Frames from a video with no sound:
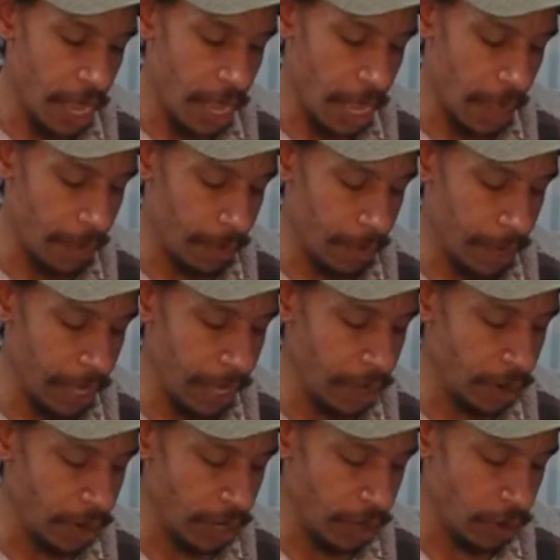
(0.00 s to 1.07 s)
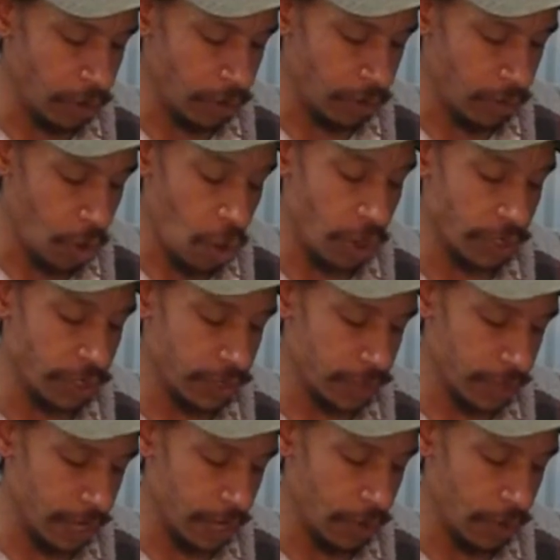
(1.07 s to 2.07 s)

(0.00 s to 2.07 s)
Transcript: In hooks,